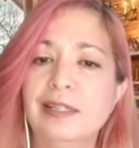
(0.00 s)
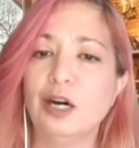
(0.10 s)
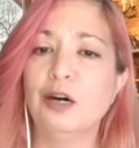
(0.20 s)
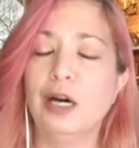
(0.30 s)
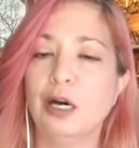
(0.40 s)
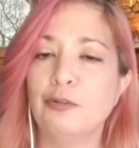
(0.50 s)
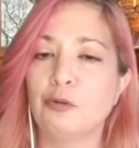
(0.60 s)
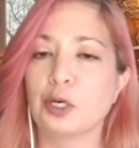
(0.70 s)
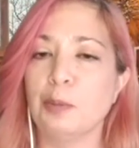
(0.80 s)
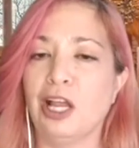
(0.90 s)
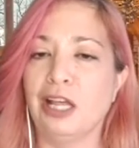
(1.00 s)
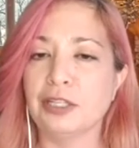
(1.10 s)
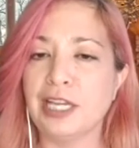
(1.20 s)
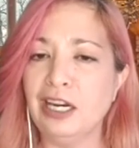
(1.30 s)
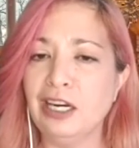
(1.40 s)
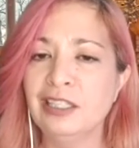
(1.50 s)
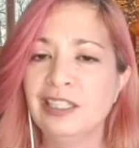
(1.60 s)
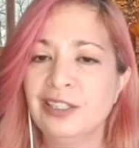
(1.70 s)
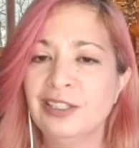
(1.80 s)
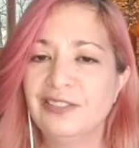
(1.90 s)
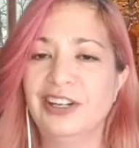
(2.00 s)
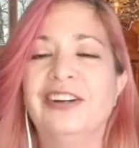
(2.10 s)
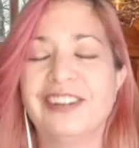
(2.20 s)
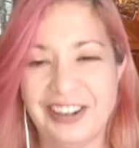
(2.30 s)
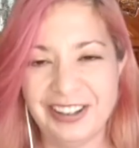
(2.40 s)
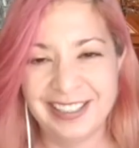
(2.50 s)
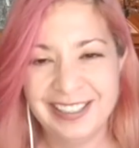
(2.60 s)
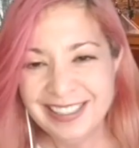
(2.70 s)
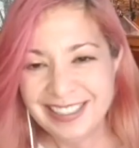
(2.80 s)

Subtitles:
Affordable healthcare? Or,